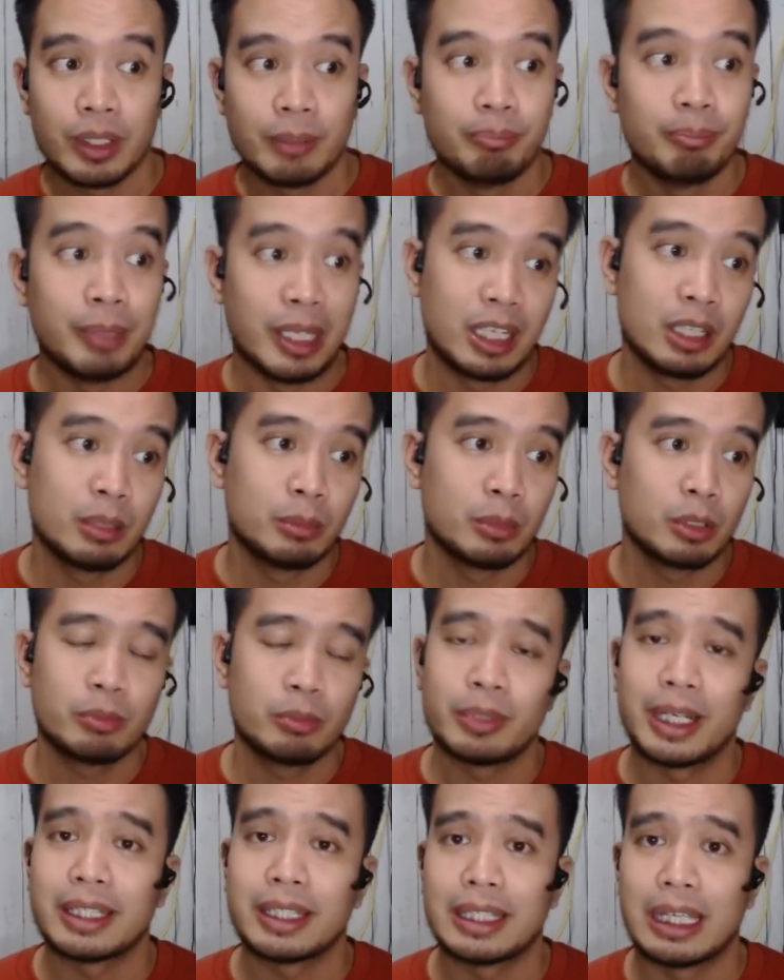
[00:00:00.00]

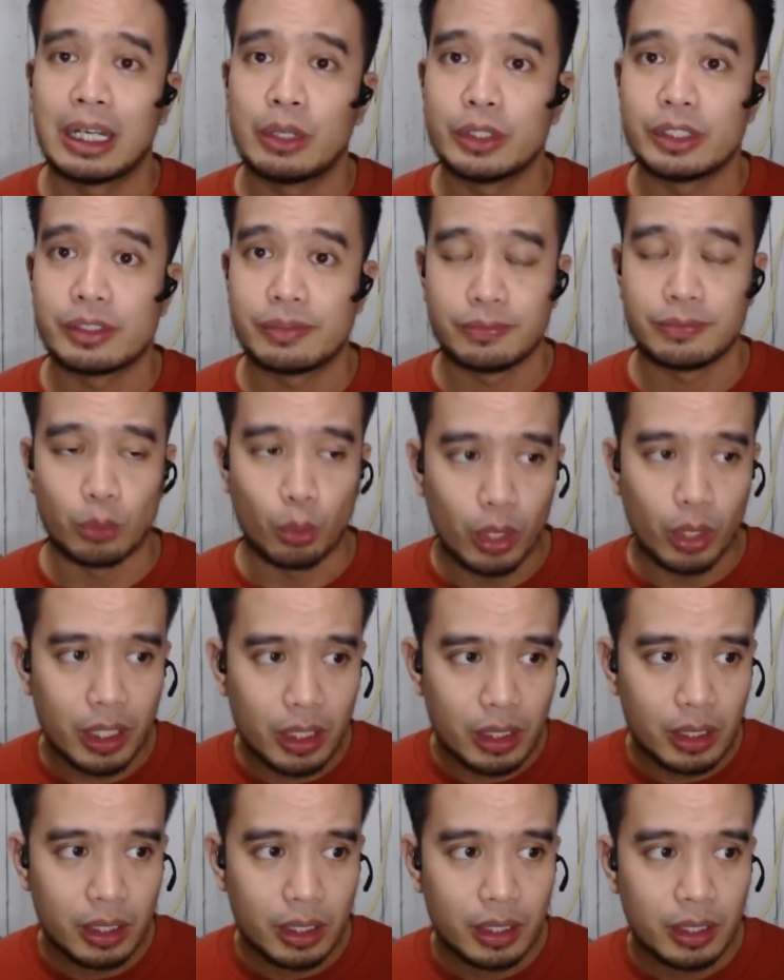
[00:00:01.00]
Minimum right now is
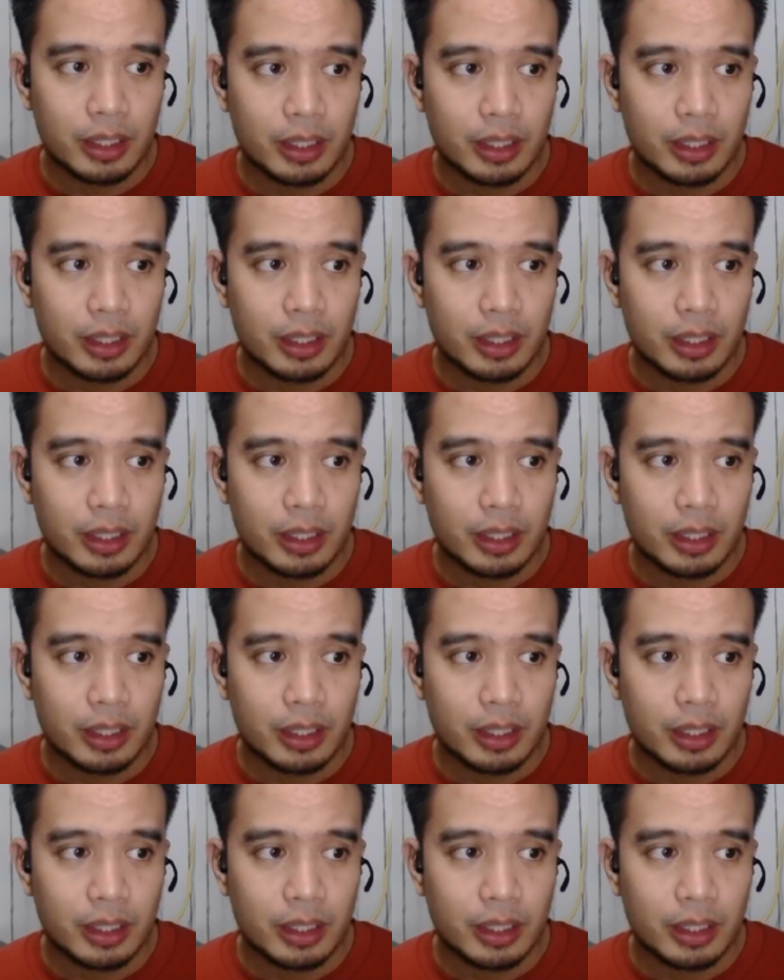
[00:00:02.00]
4.